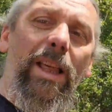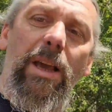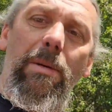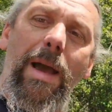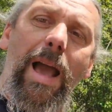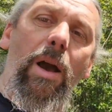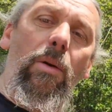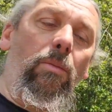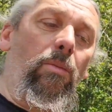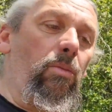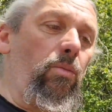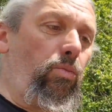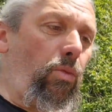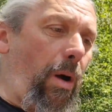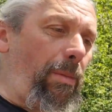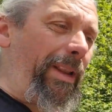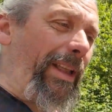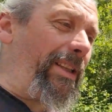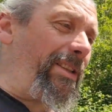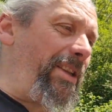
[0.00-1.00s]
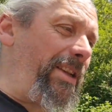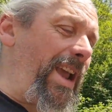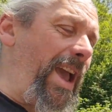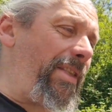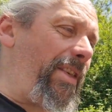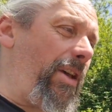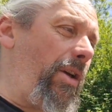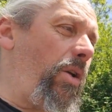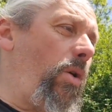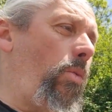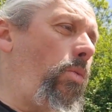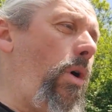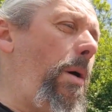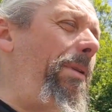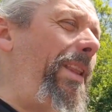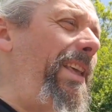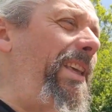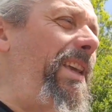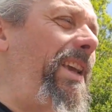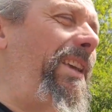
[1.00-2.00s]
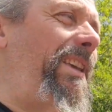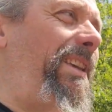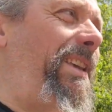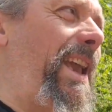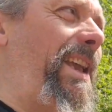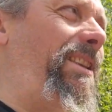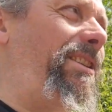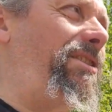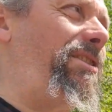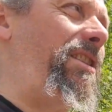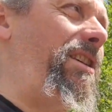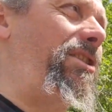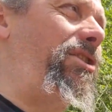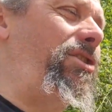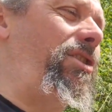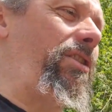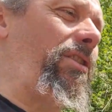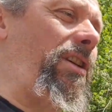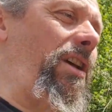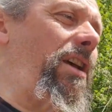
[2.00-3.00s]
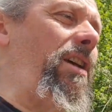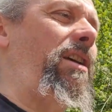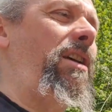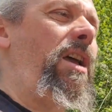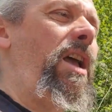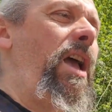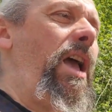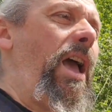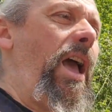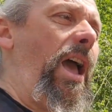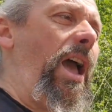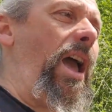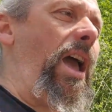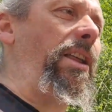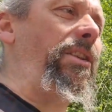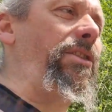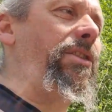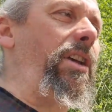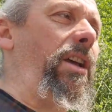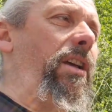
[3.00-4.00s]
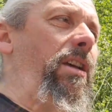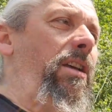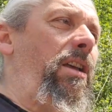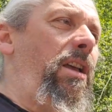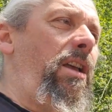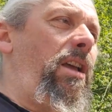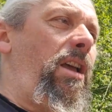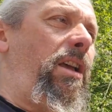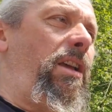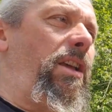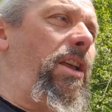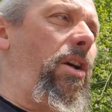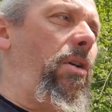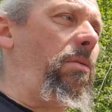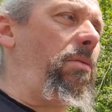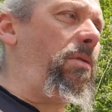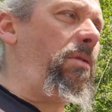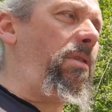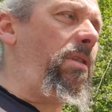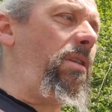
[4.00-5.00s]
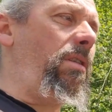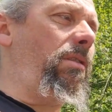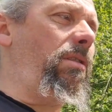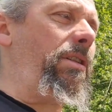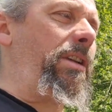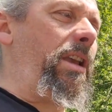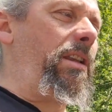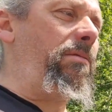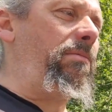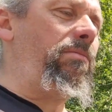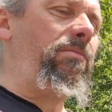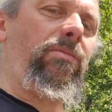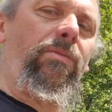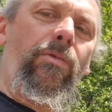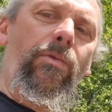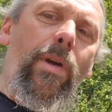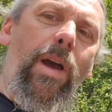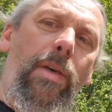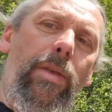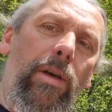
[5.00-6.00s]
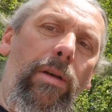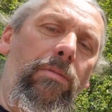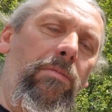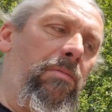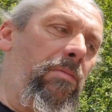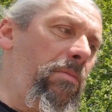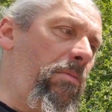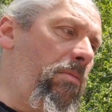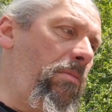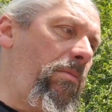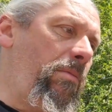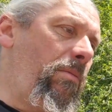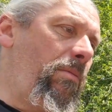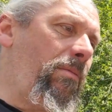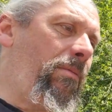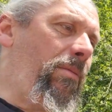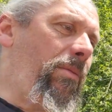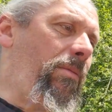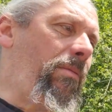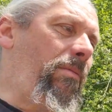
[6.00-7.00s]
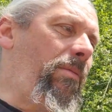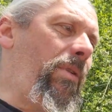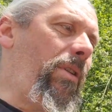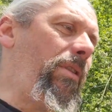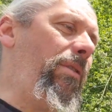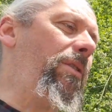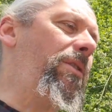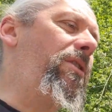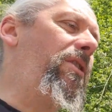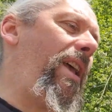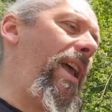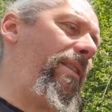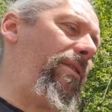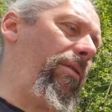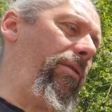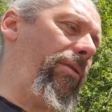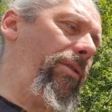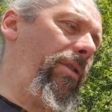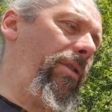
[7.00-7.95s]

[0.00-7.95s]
about, wobbling together, wobbling against each other, and, you know, looking rather unsettled.